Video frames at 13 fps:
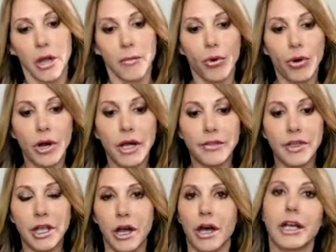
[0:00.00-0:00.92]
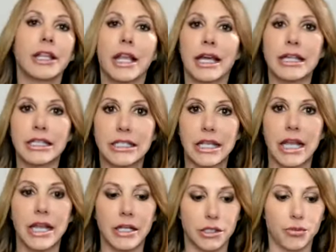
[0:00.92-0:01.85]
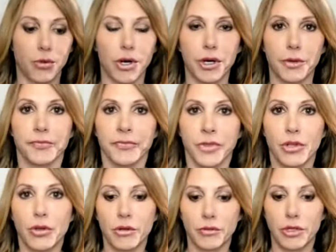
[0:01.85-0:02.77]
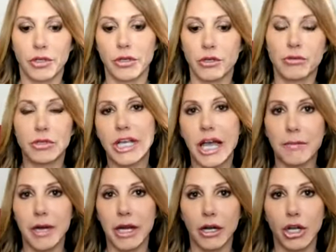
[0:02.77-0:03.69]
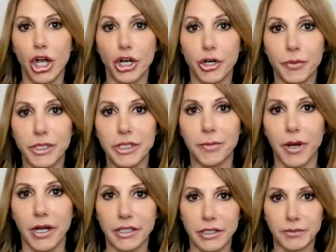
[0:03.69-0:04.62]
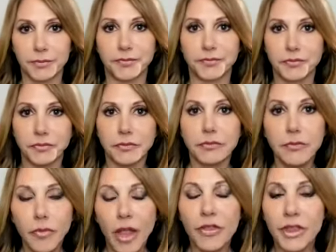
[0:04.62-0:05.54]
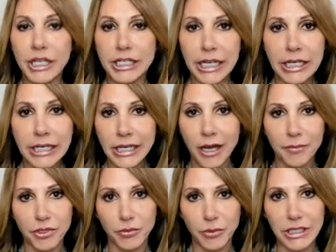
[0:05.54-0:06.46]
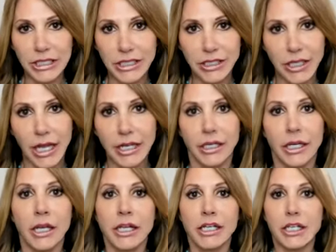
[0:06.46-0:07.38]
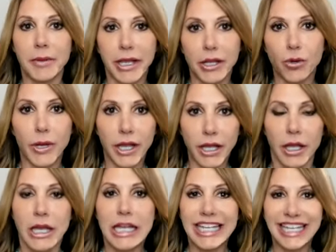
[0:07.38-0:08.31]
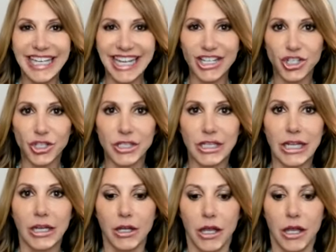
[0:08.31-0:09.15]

more on the online sites where you, you you can type out a longer response. The dating apps are really designed to make quick connections that